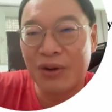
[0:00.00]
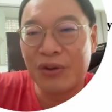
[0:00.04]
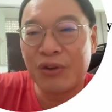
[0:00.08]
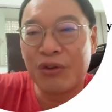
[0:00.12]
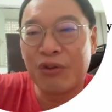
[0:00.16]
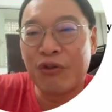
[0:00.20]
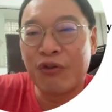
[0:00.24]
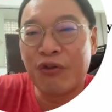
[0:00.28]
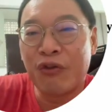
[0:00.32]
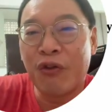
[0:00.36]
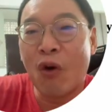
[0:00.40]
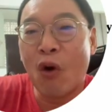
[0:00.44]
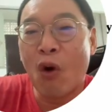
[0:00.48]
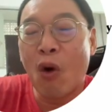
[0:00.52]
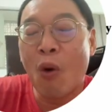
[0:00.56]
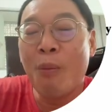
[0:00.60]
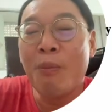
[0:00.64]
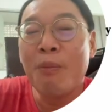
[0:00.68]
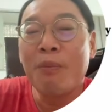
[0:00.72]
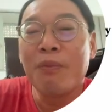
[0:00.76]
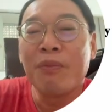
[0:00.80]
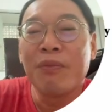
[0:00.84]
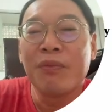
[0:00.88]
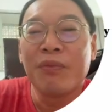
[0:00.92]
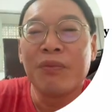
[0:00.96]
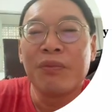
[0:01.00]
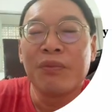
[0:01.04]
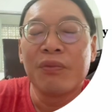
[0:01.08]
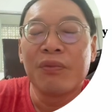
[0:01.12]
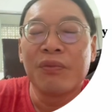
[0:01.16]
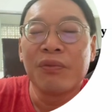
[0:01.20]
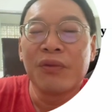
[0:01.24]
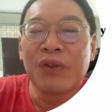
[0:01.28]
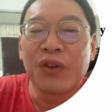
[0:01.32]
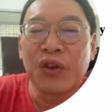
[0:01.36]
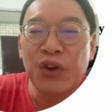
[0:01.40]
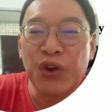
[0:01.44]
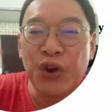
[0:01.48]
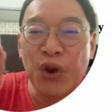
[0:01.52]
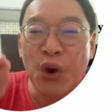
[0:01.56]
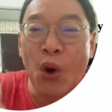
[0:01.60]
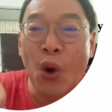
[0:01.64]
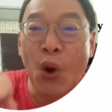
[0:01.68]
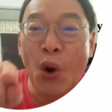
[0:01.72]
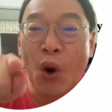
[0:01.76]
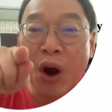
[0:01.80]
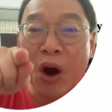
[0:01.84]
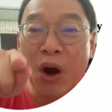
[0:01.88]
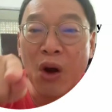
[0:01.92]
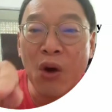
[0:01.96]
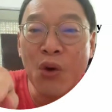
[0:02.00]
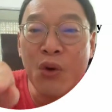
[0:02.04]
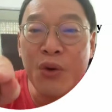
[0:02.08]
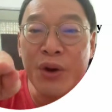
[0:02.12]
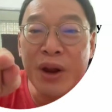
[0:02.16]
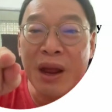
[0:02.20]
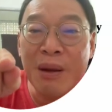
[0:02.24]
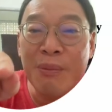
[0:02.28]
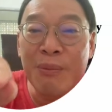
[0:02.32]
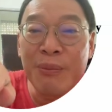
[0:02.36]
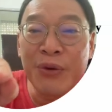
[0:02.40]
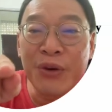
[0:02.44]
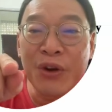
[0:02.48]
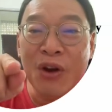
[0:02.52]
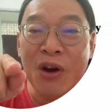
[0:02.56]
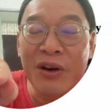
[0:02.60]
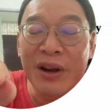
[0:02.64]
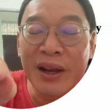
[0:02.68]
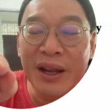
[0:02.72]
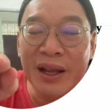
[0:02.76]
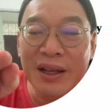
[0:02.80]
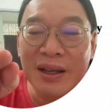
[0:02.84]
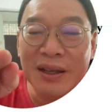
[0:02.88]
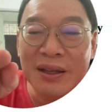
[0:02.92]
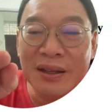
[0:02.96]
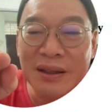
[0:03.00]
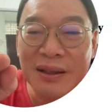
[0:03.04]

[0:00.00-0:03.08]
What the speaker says: to form your own embryonic